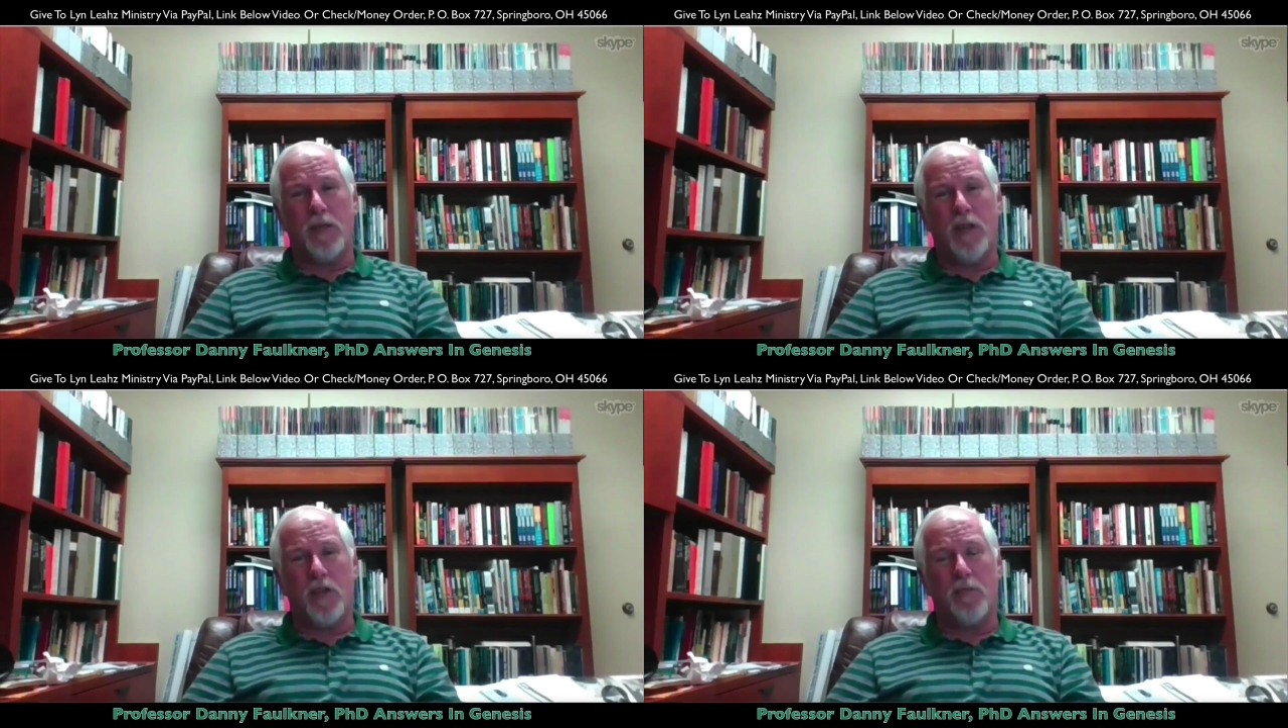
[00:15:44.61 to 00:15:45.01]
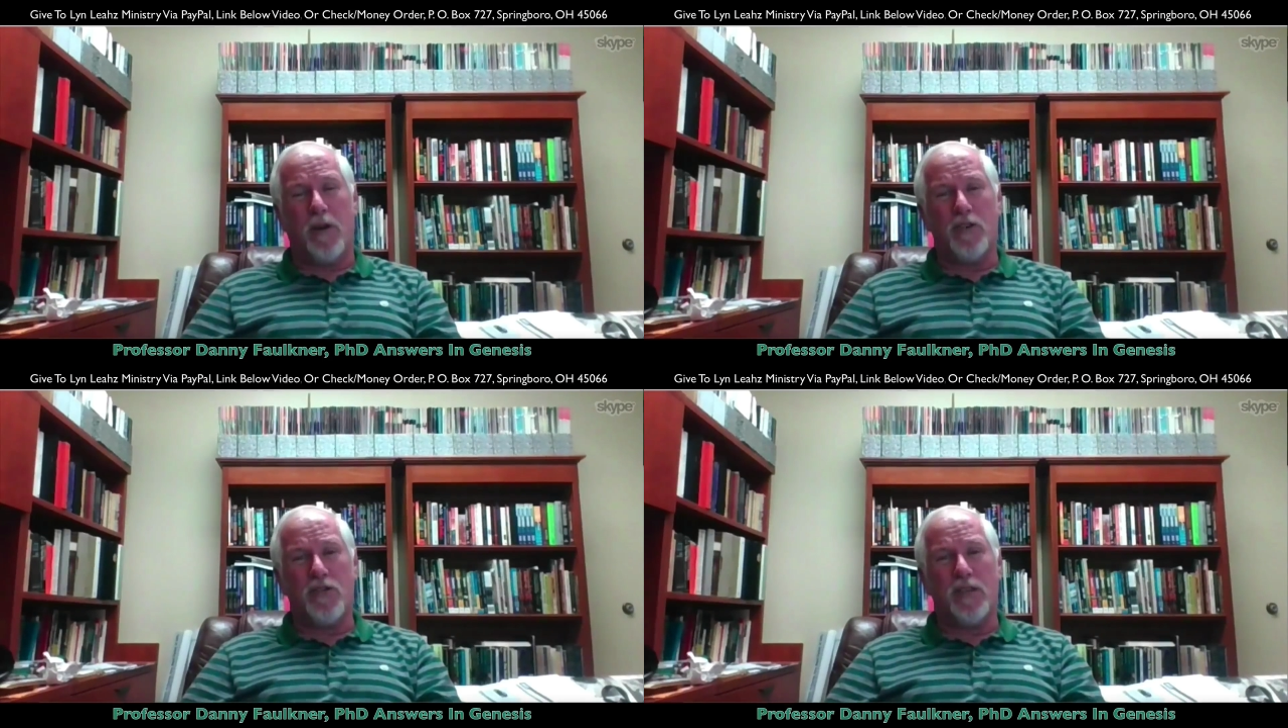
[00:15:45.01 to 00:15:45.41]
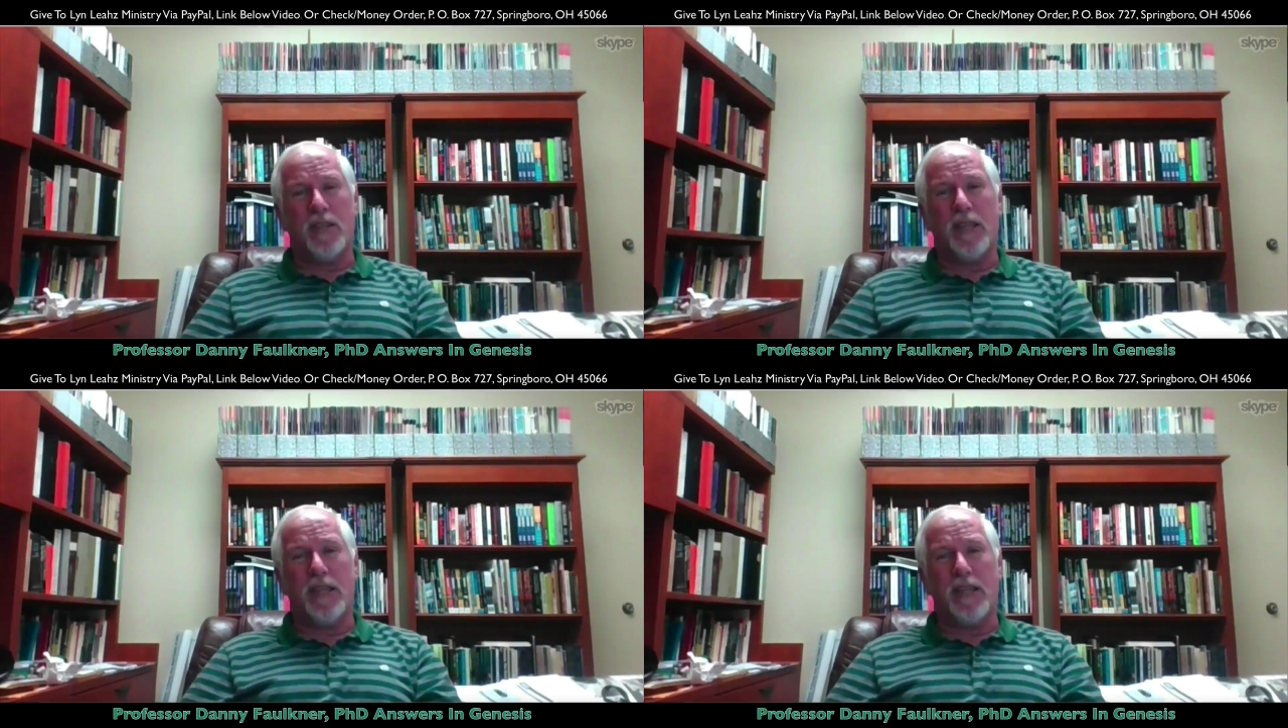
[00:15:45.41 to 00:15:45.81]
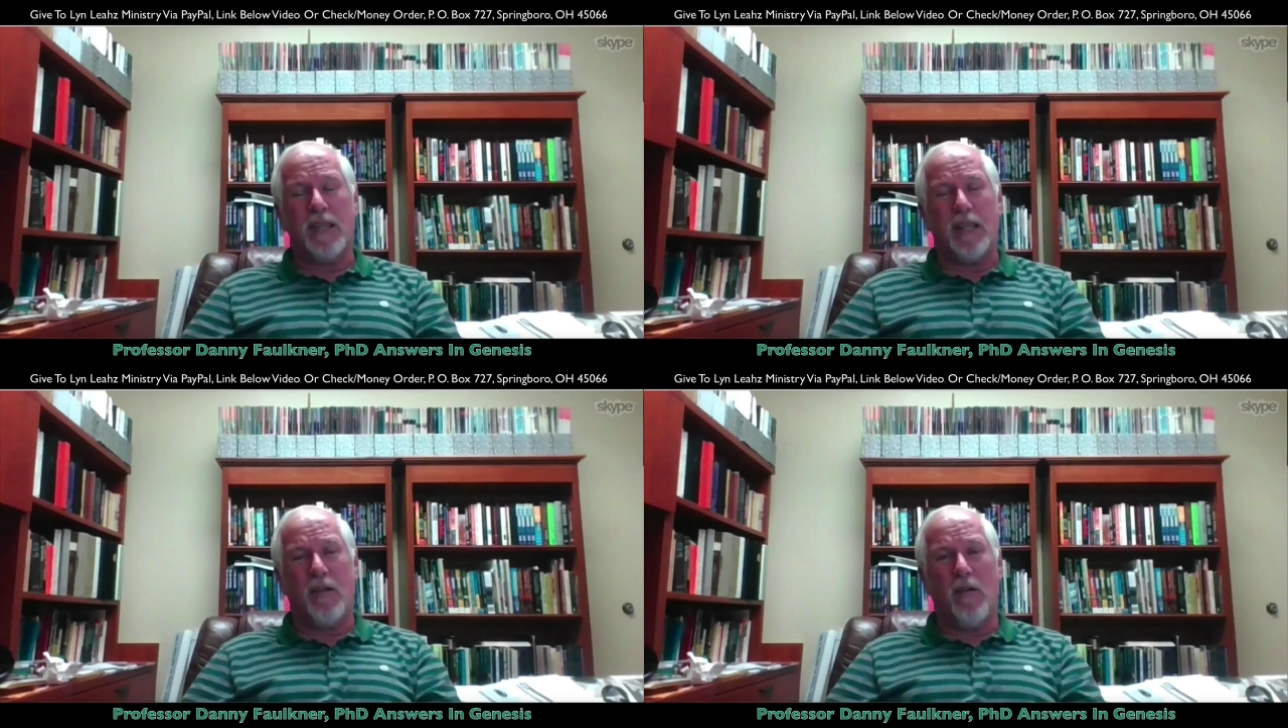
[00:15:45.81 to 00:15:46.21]
but other parts didn't get
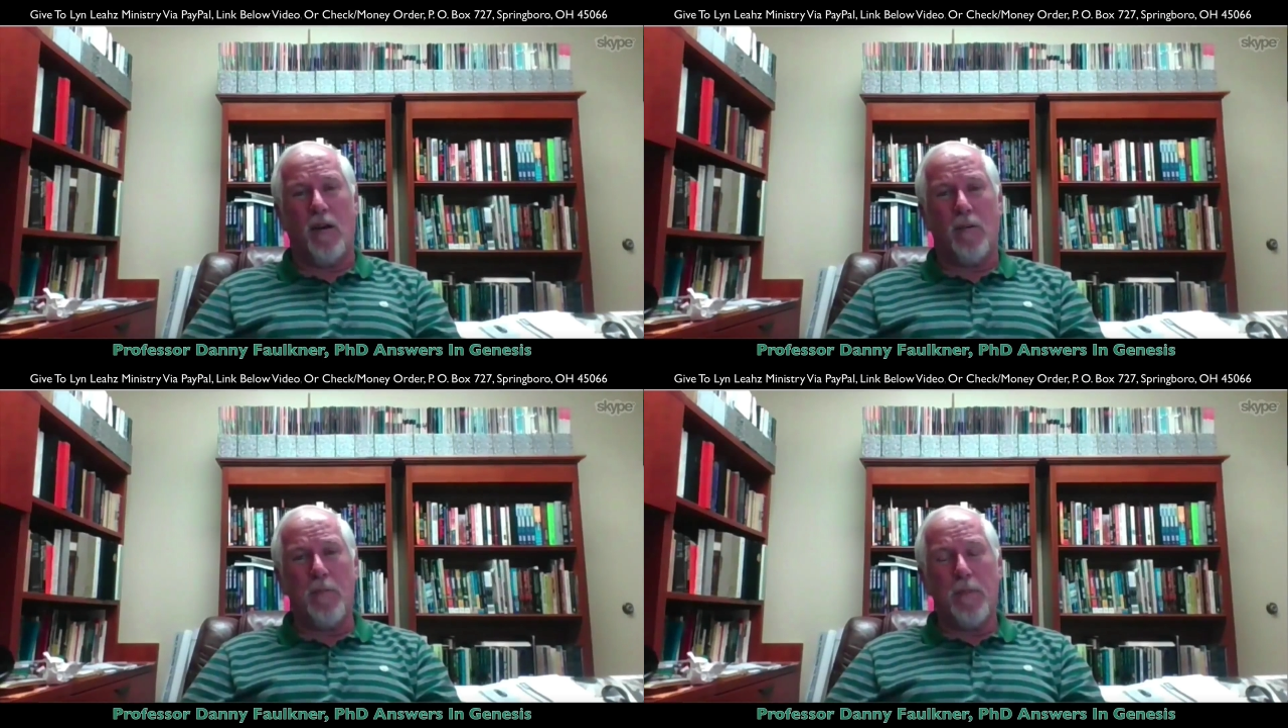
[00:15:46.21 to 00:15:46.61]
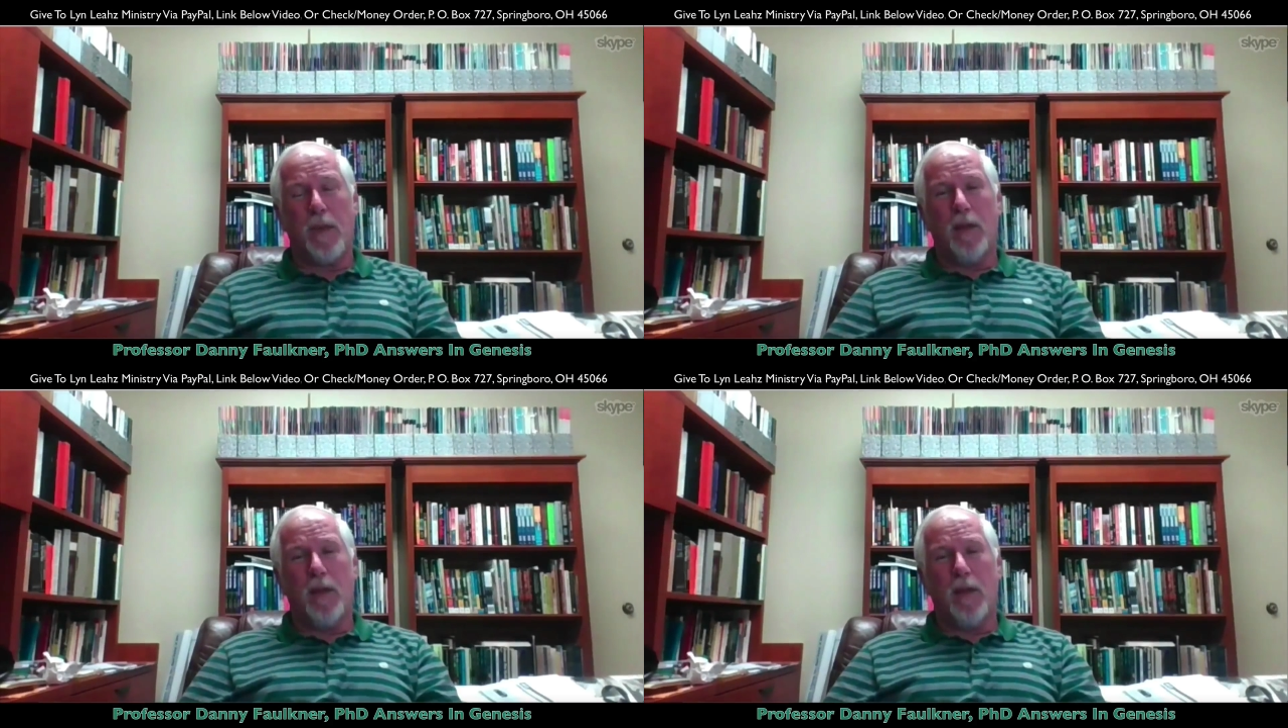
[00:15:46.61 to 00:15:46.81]
any at all.